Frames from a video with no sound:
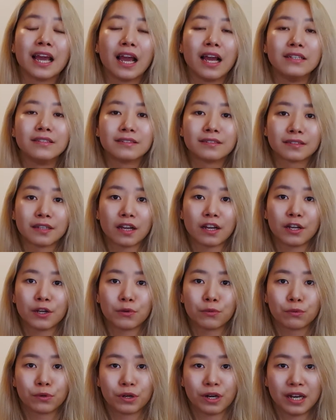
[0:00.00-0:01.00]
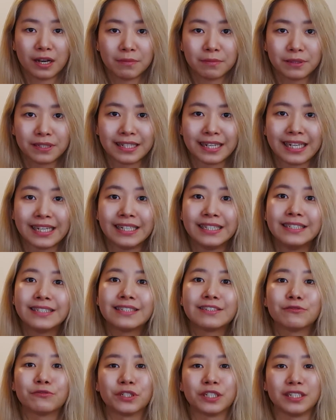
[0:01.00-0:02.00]
So what happened
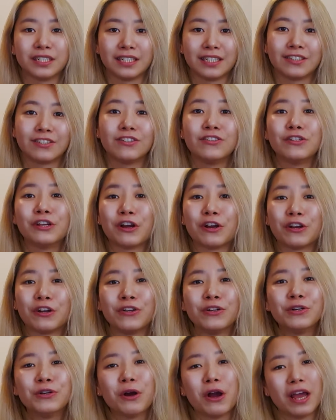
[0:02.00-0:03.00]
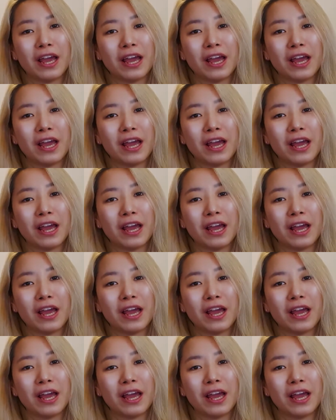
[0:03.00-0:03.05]
is we need to know